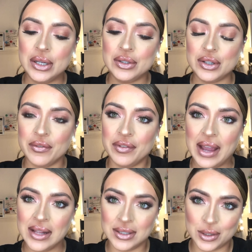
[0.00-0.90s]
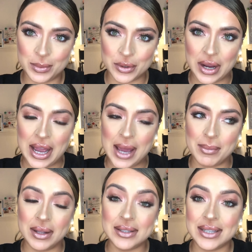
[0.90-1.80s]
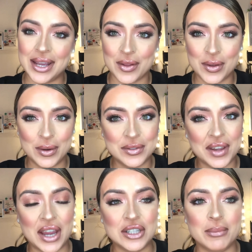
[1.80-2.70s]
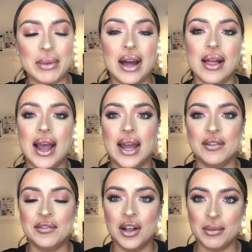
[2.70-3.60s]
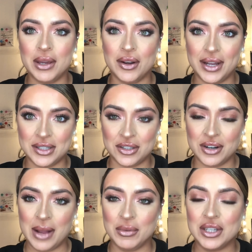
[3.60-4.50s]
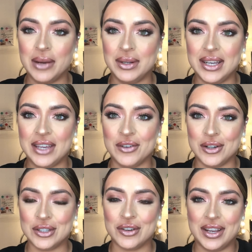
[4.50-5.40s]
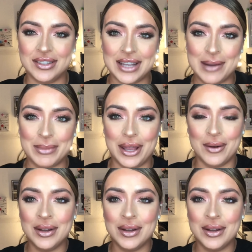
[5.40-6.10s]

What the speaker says: Don't forget to subscribe, turn on the notification bell, and follow me on Instagram, which I will leave on screen down below.